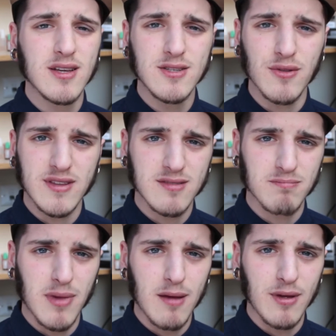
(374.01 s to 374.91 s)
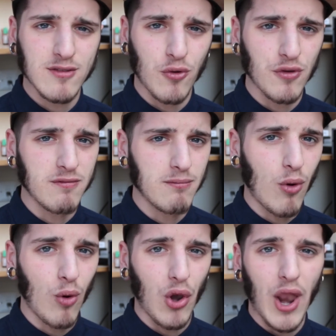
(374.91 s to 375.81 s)
so this may be sort of
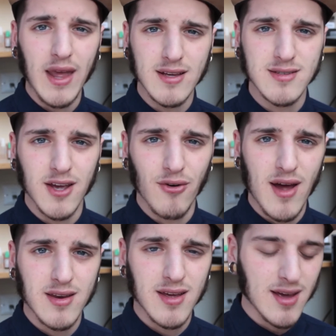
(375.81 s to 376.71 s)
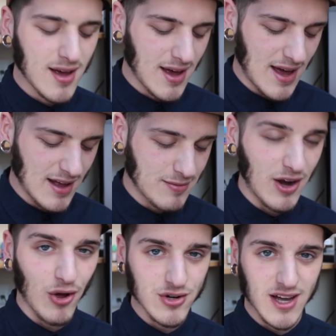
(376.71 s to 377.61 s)
more like a cigarette. It's
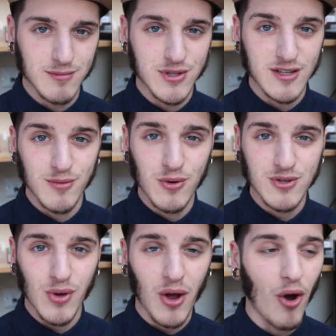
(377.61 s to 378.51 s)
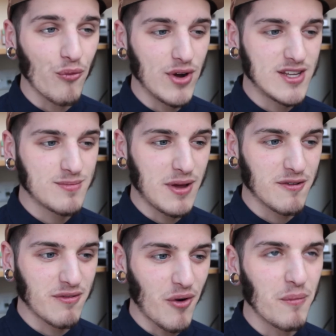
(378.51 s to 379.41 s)
been a long time since I smoked, so I can't really
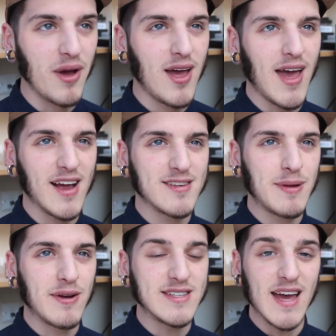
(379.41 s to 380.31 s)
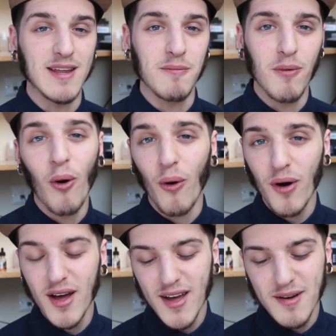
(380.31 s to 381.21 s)
speak from experience
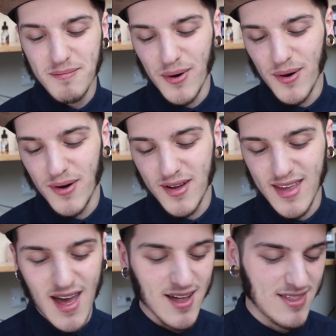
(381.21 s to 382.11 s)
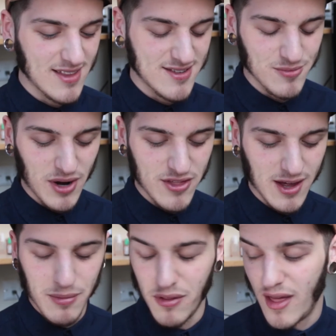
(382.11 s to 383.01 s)
anymore. But yeah, that's just what I
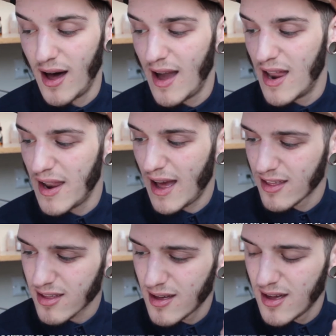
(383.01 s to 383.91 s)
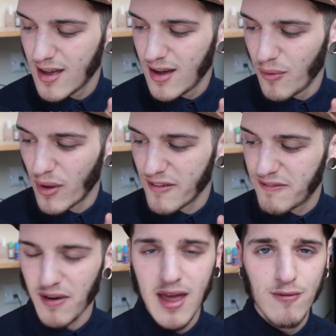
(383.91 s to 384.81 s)
think about that. And as where the
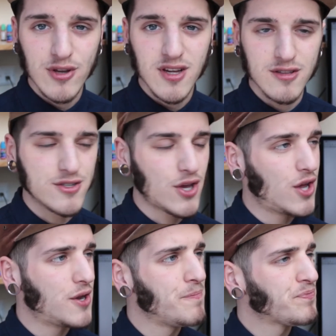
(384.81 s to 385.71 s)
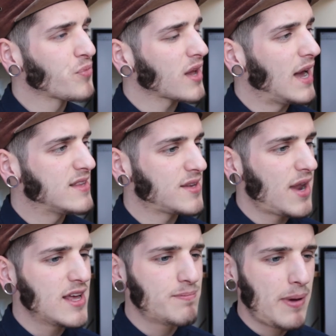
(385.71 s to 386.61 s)
flavour is concerned, it's a
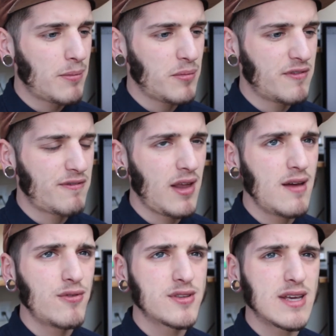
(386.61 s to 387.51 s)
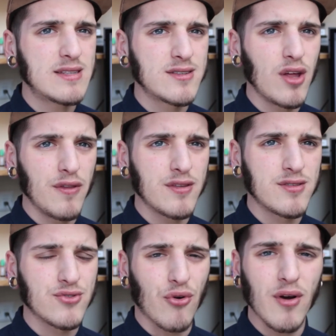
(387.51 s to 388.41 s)
nice peppermint flavour. It's not the
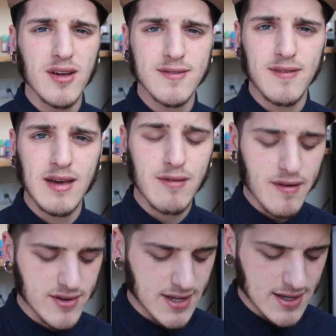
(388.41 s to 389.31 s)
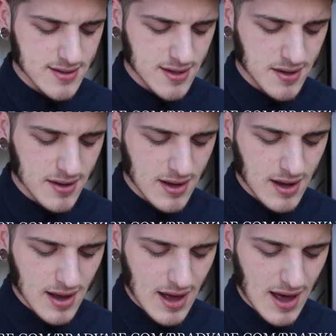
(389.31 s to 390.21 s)
strongest flavour I've ever tasted.
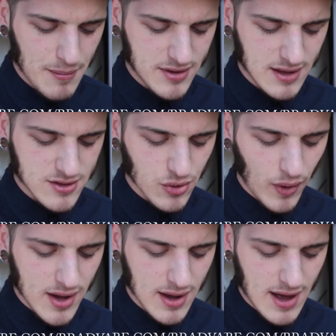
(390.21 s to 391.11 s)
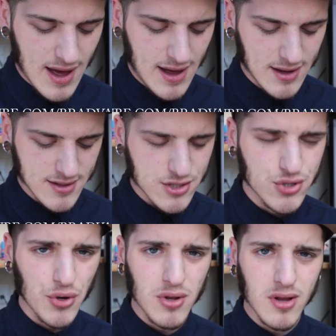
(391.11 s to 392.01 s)
It's quite
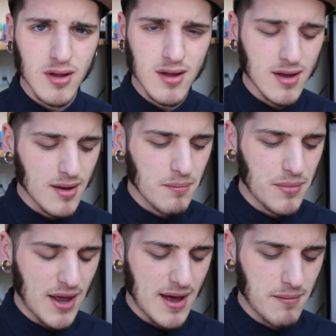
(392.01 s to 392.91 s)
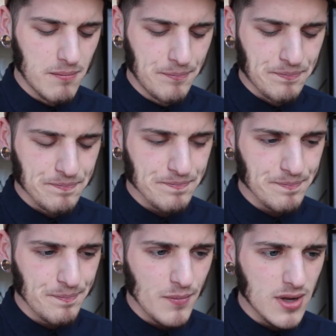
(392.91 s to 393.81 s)
subtle, but
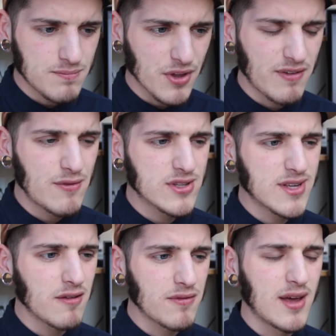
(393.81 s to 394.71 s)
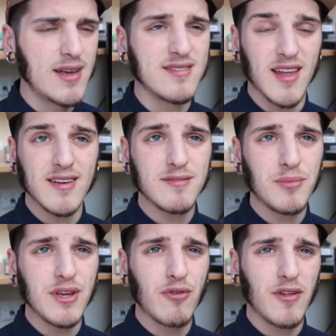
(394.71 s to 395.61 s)
the flavour itself is nice.
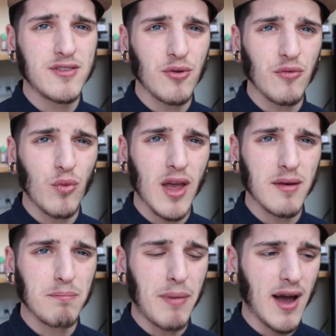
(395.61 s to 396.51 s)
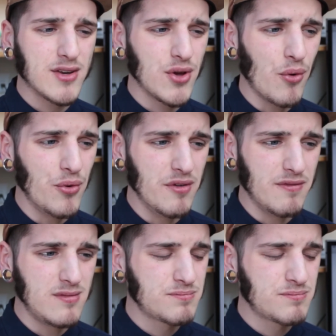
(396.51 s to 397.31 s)
But you've got this sort of weird back tone of